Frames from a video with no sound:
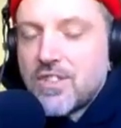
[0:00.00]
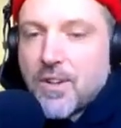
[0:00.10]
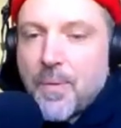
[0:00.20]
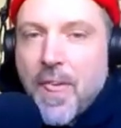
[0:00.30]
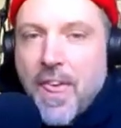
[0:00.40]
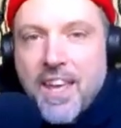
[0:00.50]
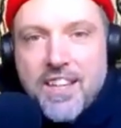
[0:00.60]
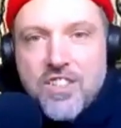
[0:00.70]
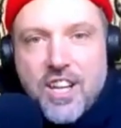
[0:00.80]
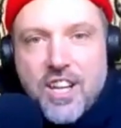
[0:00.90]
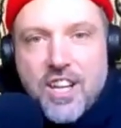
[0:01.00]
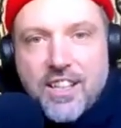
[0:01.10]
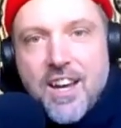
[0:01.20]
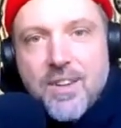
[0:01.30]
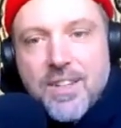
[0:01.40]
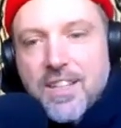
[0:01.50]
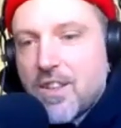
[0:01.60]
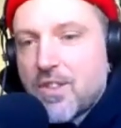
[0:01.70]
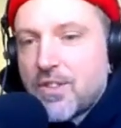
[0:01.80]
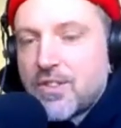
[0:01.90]
So check us out at
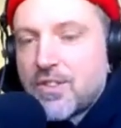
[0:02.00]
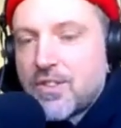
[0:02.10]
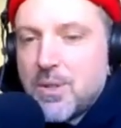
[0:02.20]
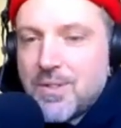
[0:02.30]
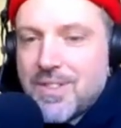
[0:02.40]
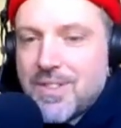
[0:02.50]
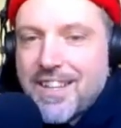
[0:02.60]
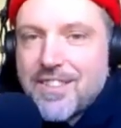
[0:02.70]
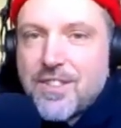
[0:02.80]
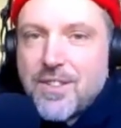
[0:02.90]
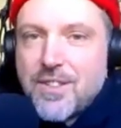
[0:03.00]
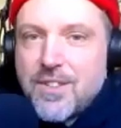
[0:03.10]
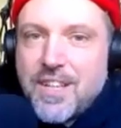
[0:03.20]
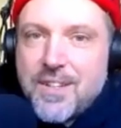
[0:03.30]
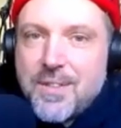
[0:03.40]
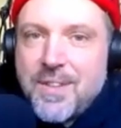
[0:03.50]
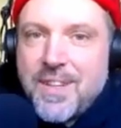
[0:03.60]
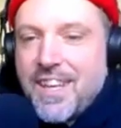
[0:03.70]
the 13moons.studio.